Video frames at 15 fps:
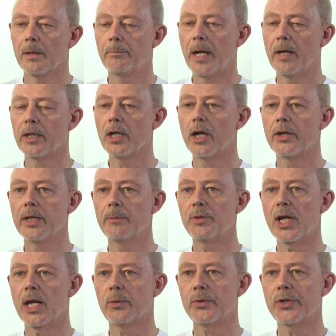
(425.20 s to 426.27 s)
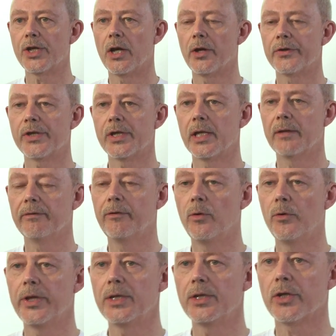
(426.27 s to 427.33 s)
Pericardium channel starts in the
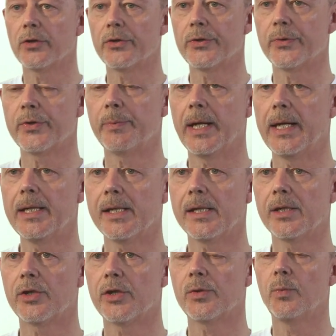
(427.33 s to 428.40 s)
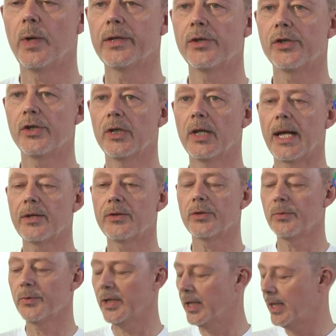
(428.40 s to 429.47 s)
4th intercostal space, just 1 sun
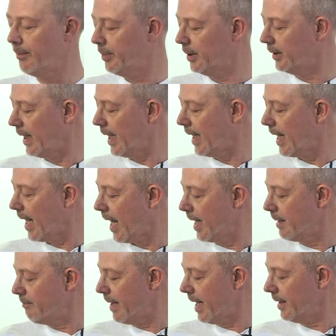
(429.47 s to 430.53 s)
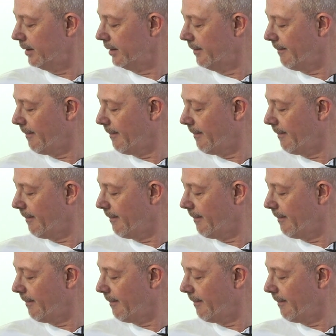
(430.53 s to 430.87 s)
lateral to the nipple in a male.